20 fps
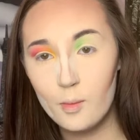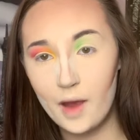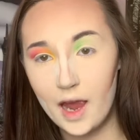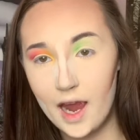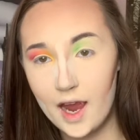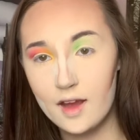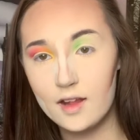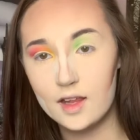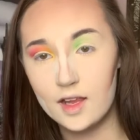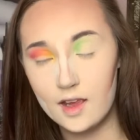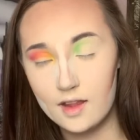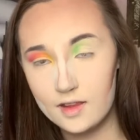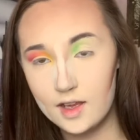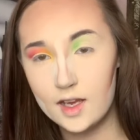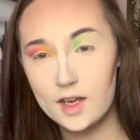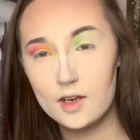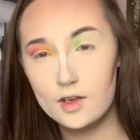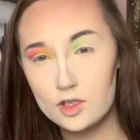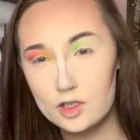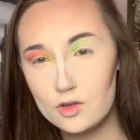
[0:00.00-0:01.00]
palette and they
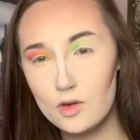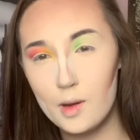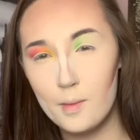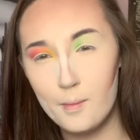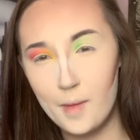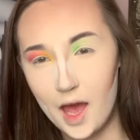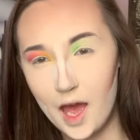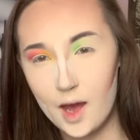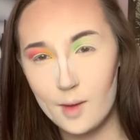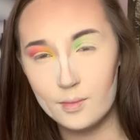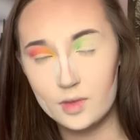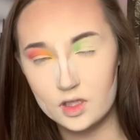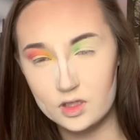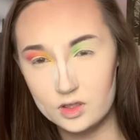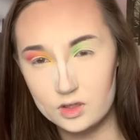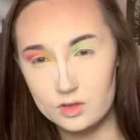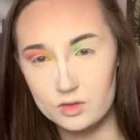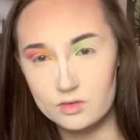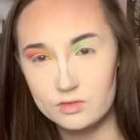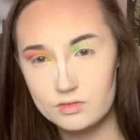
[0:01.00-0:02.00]
didn't do a matte
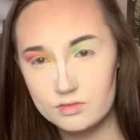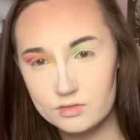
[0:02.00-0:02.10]
blue.